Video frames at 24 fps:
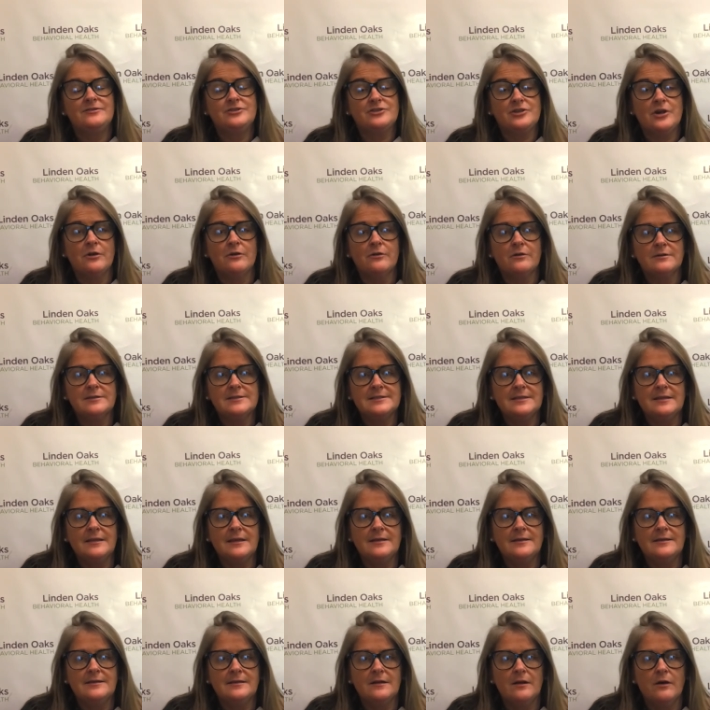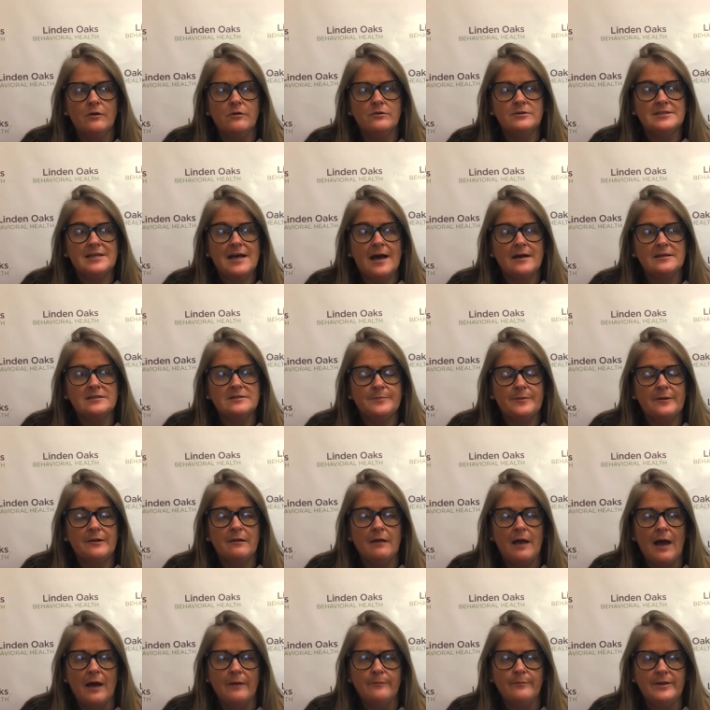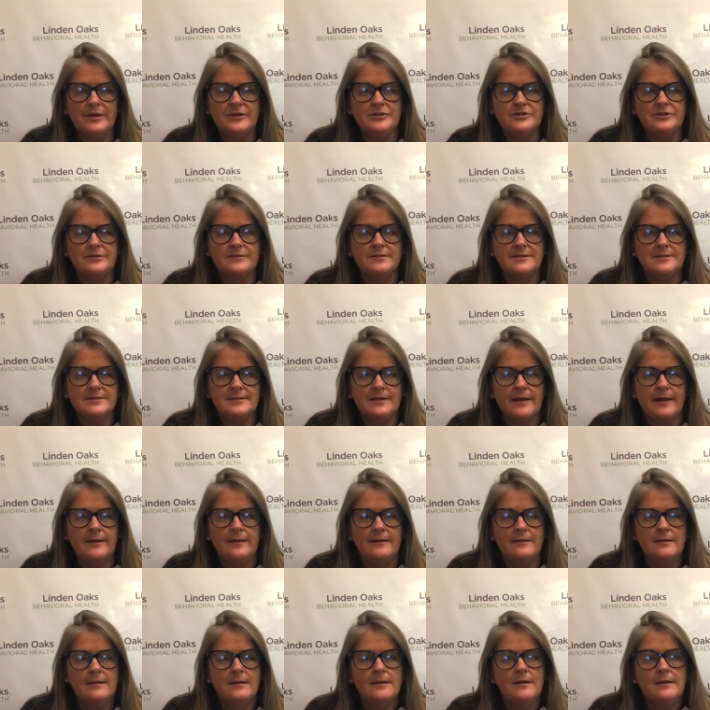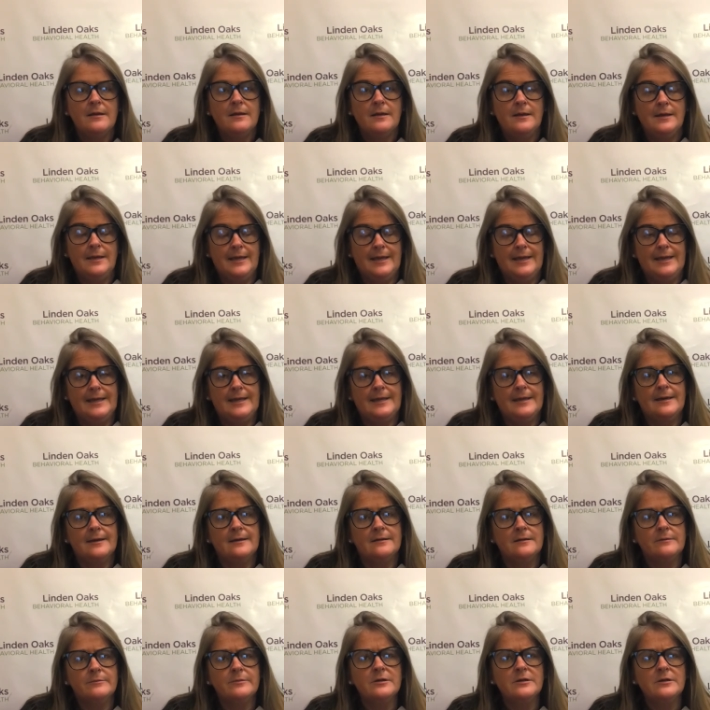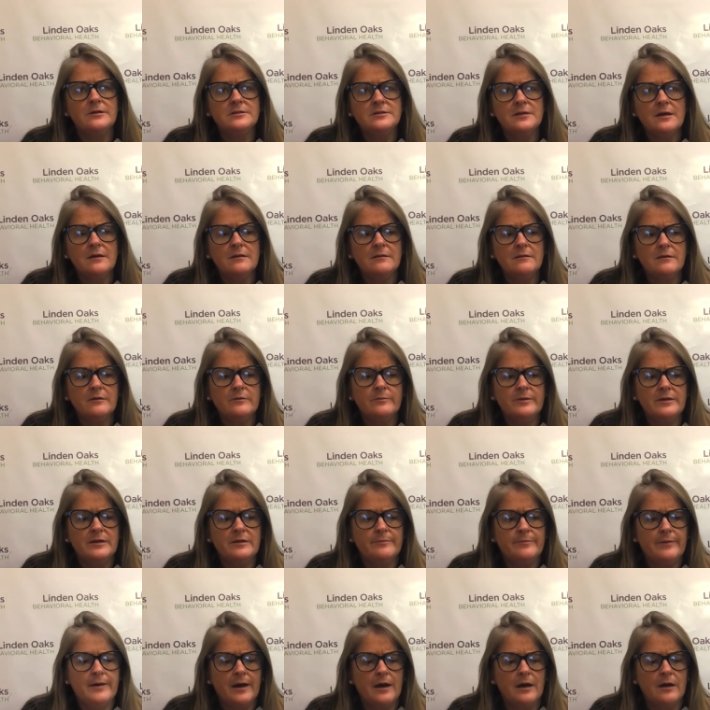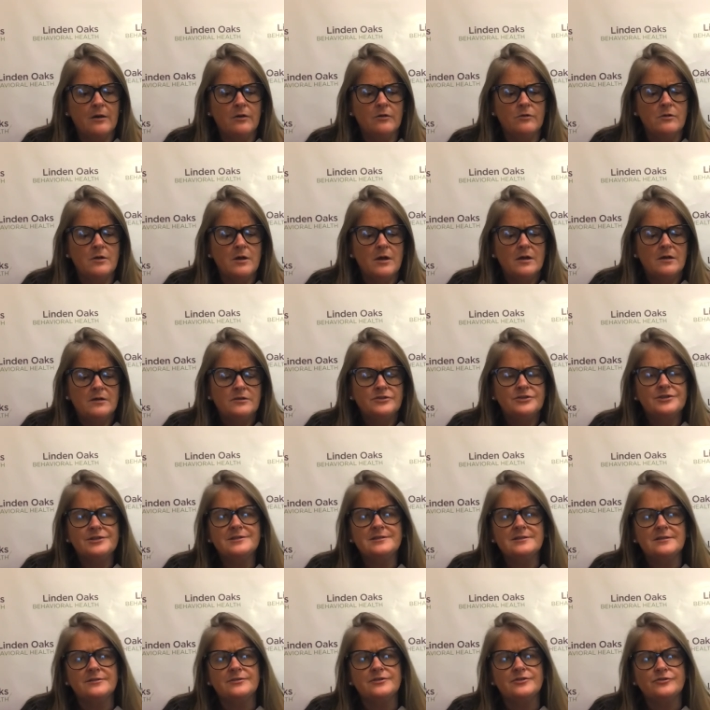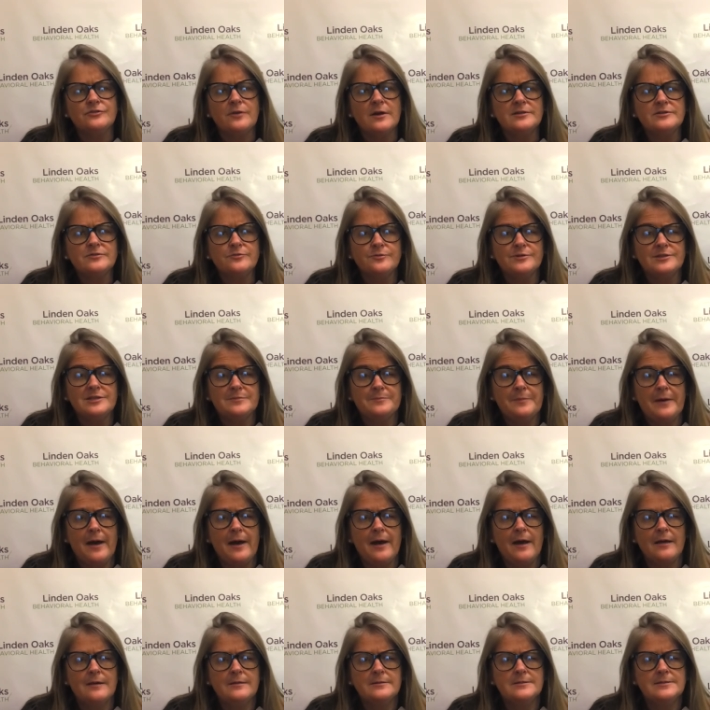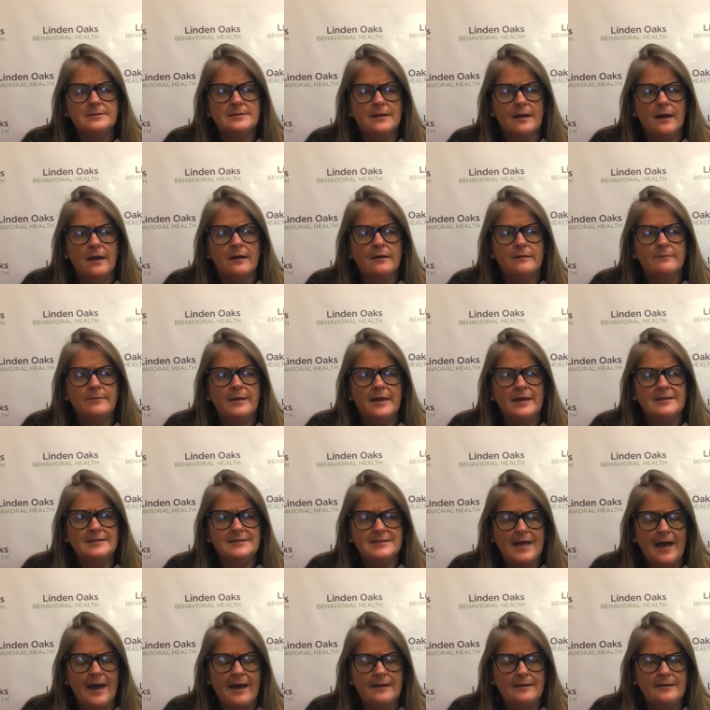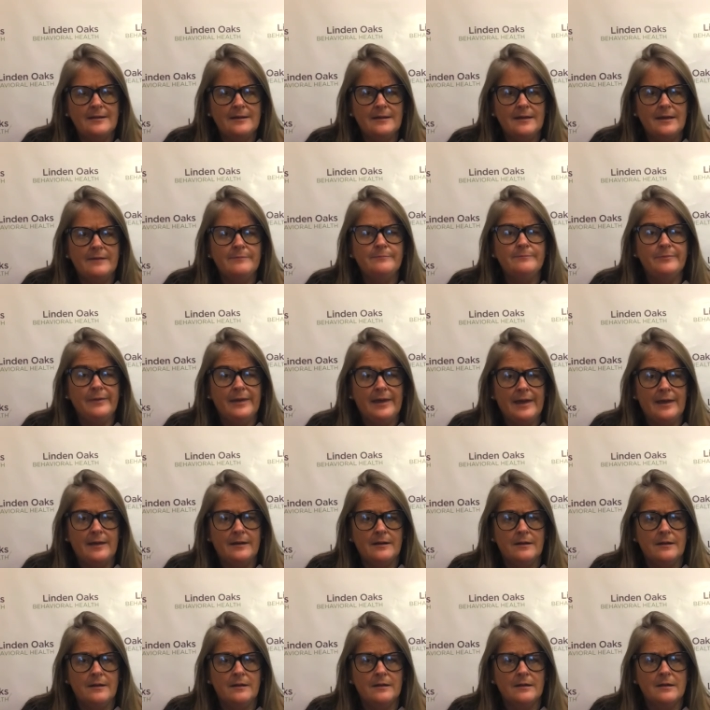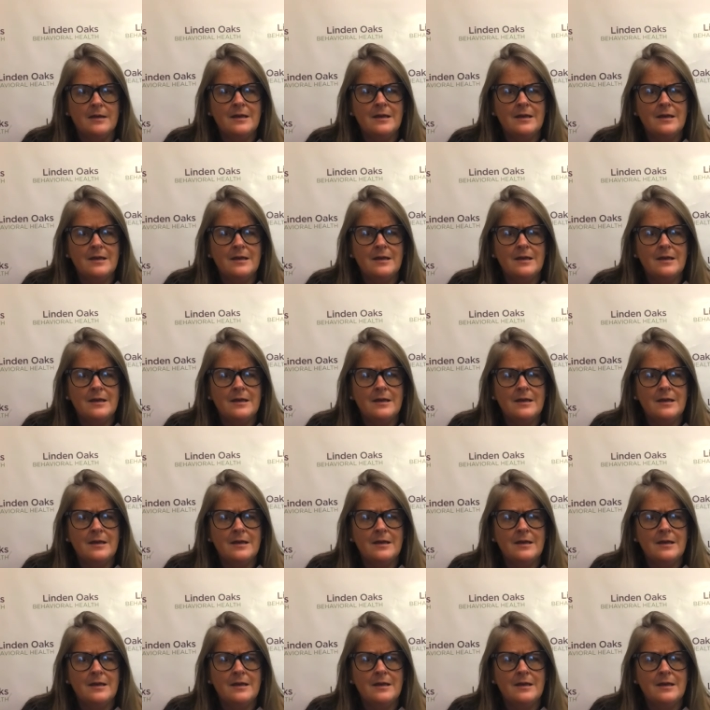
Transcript: Charles Linden Oaks Hospital outpatient site, and I'm going to talk a little bit about just the stress response, anxiety, and panic,